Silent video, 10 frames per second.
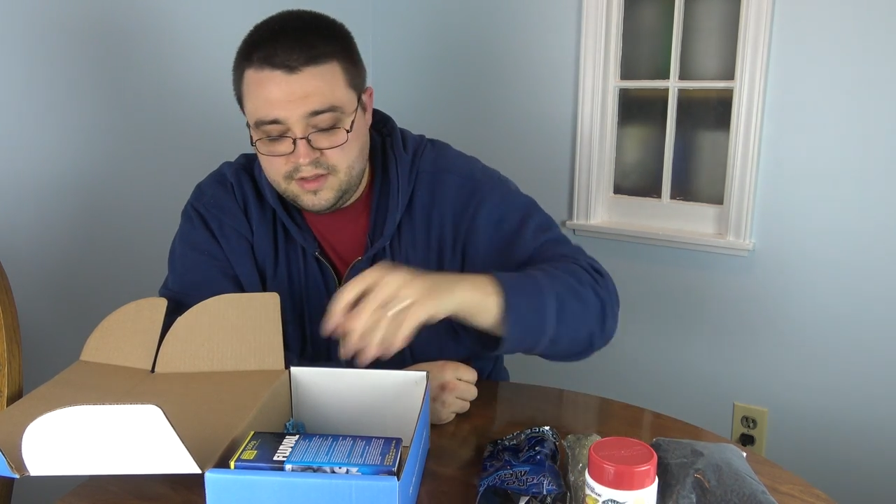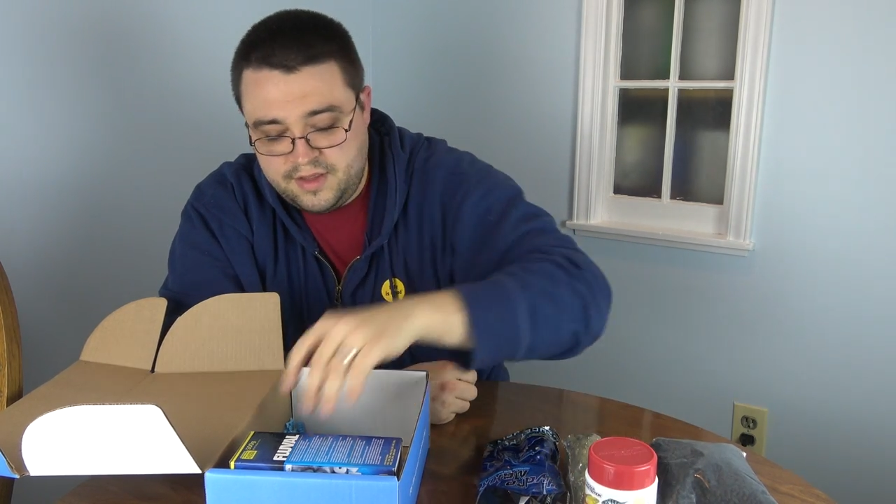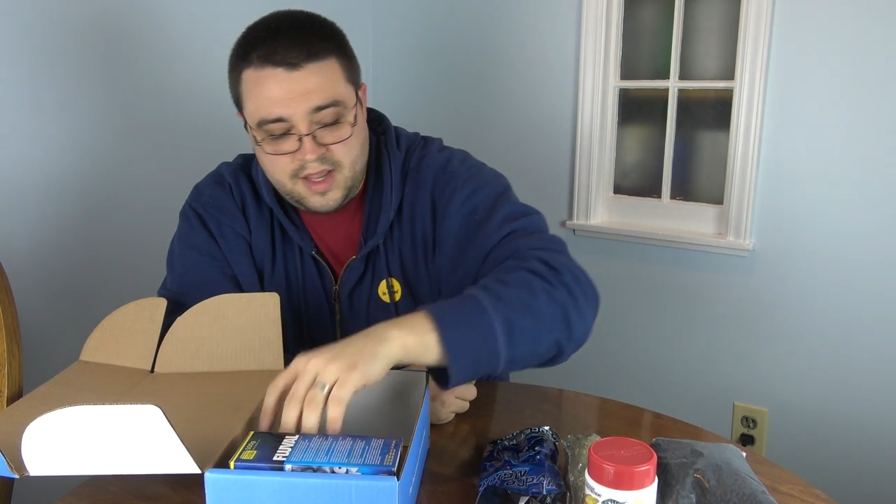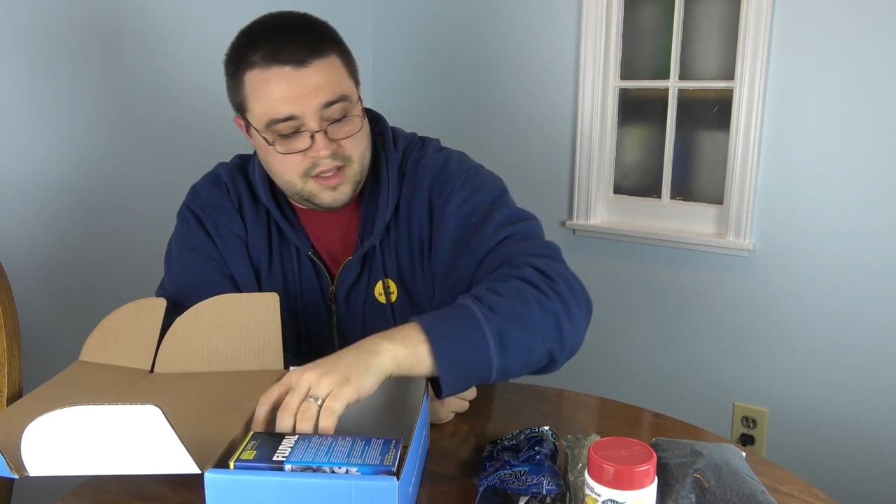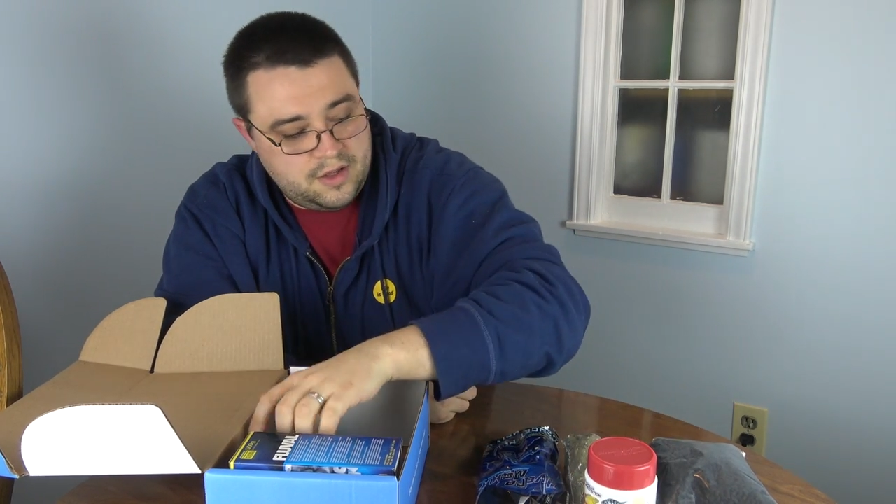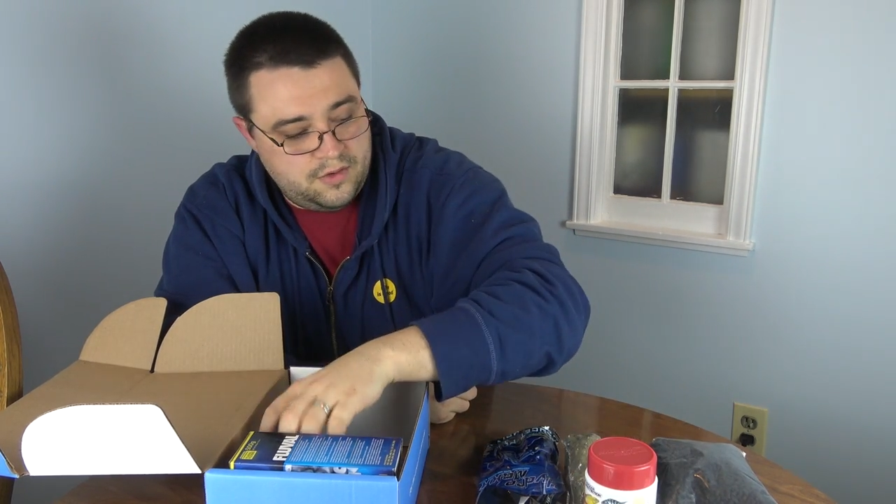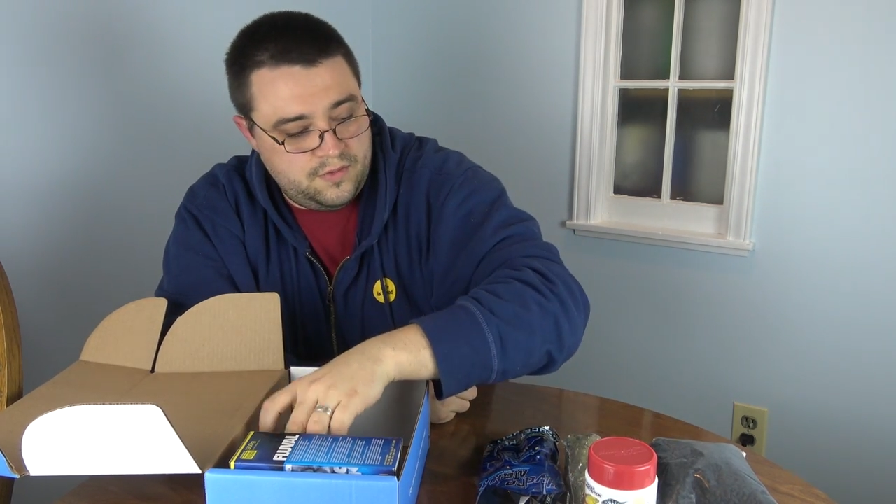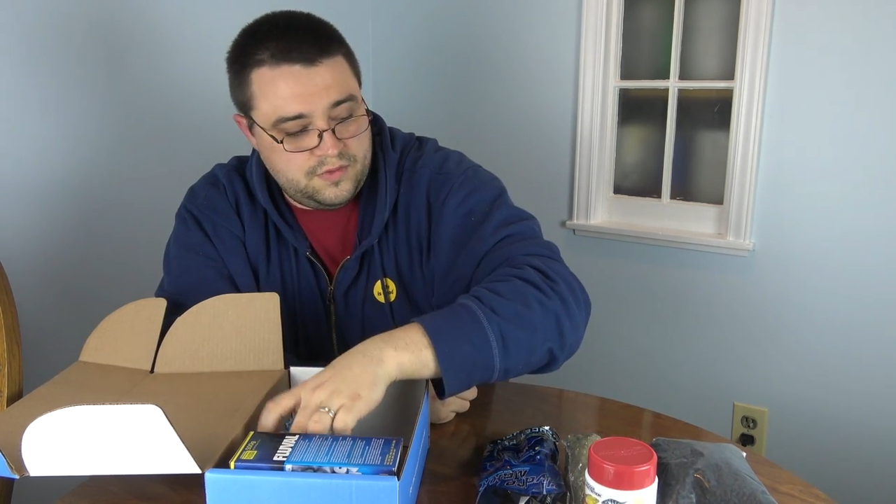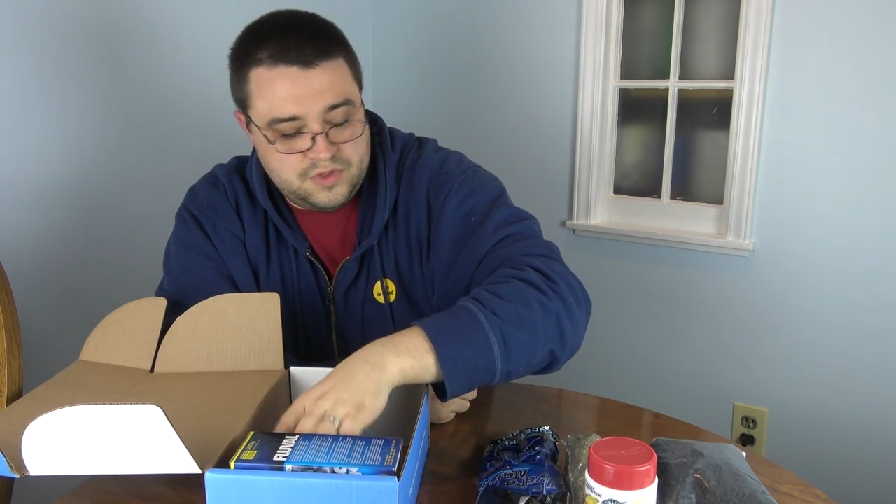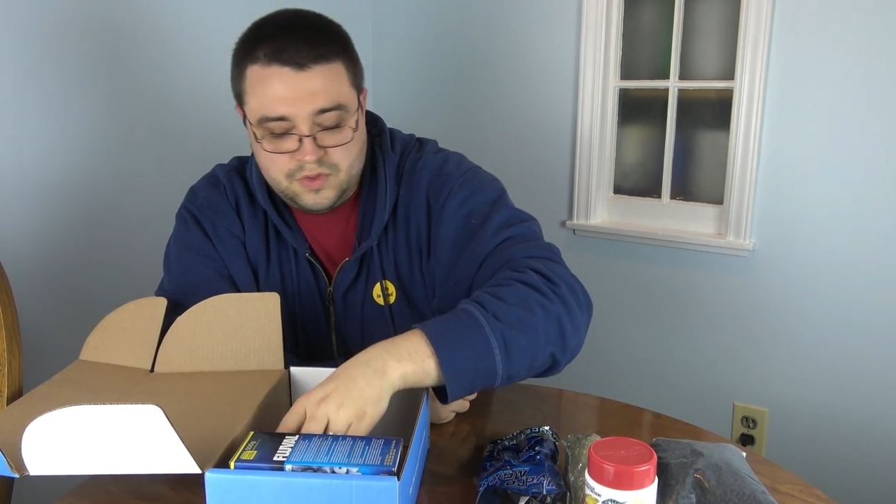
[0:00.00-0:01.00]
Thank
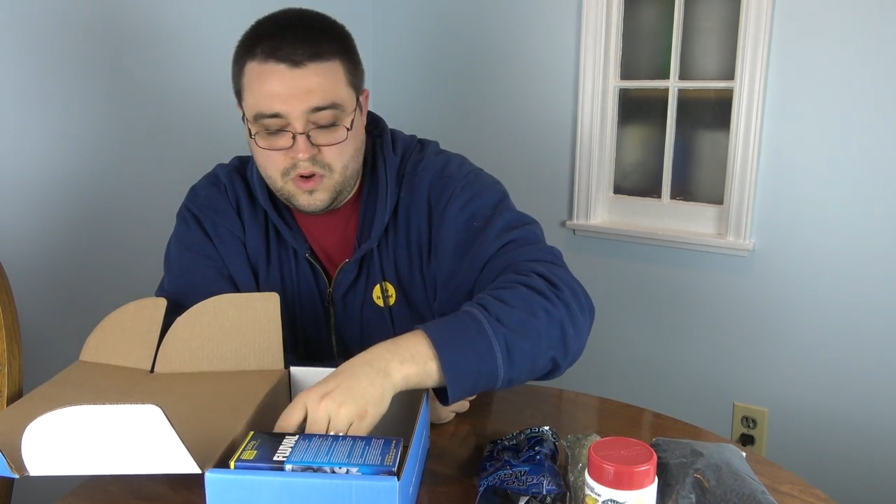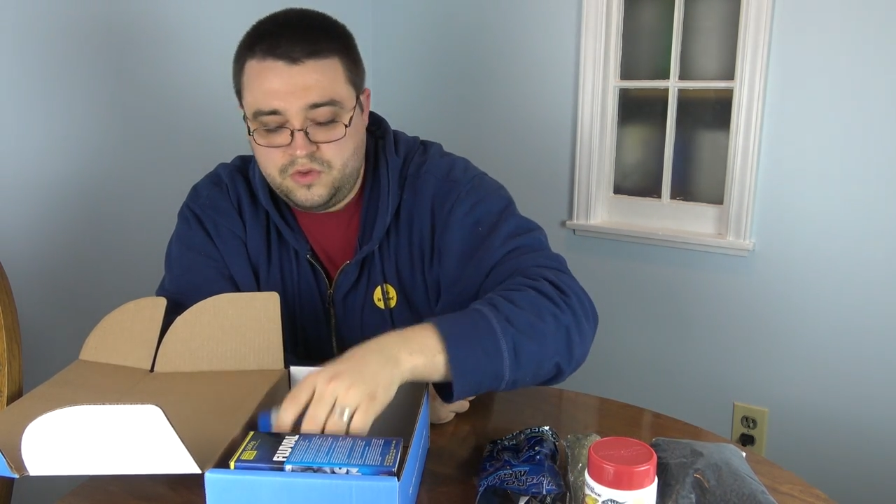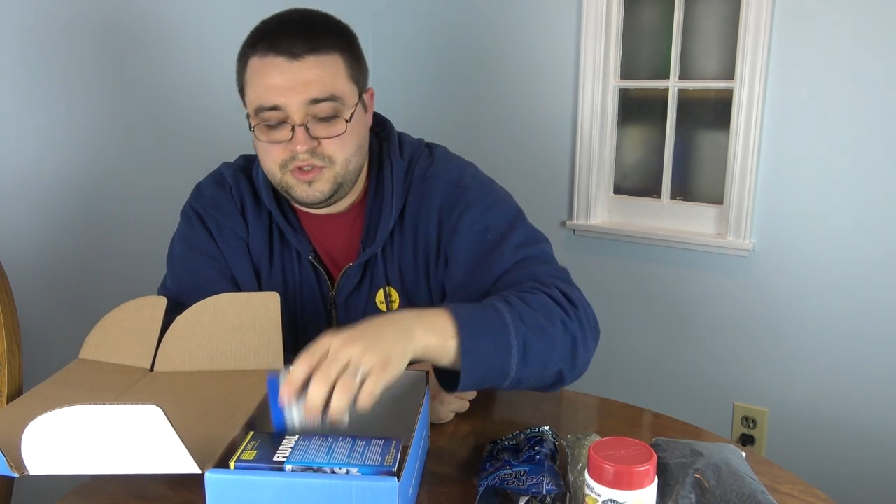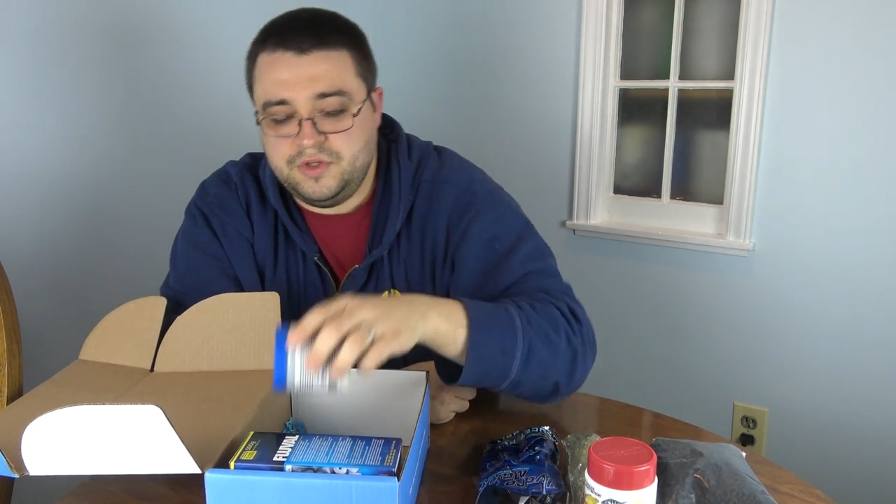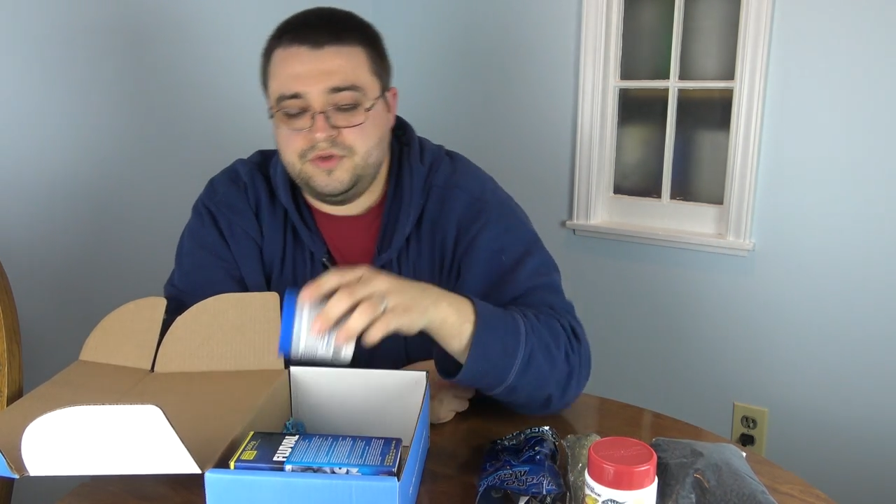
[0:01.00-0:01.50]
you to Ocean